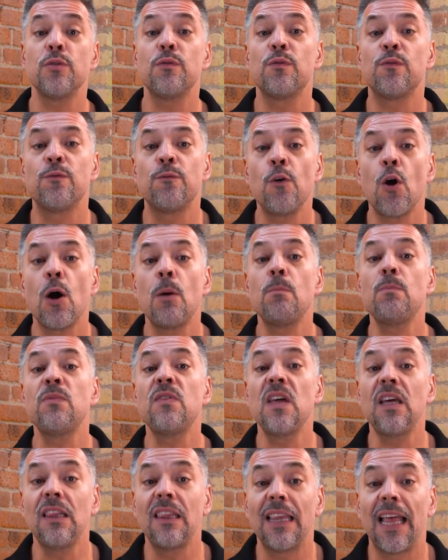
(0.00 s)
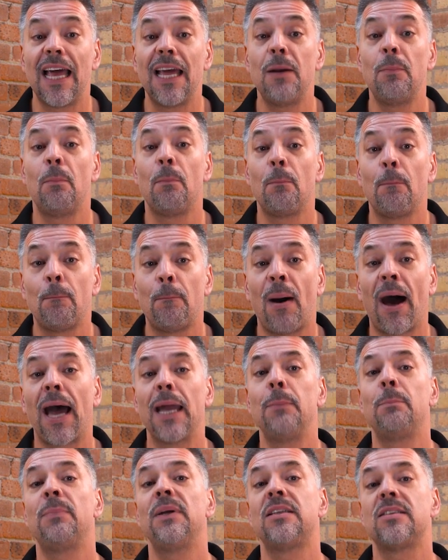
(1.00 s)
from the lead
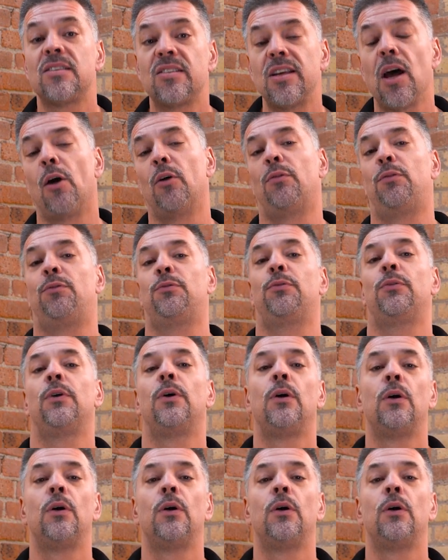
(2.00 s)
pipe itself